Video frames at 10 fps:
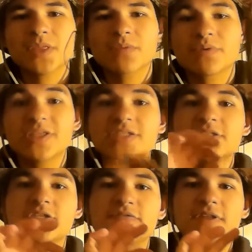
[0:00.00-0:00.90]
but this is
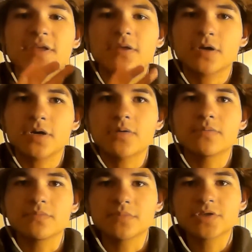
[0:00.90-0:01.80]
just for like
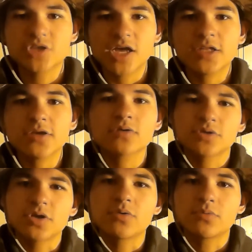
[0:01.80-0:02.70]
shallow,
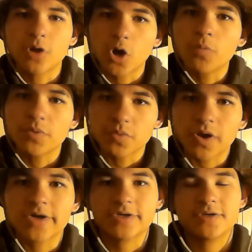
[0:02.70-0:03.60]
open
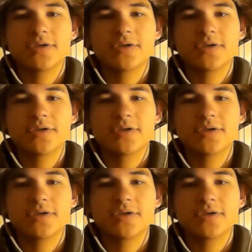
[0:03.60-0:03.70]
water.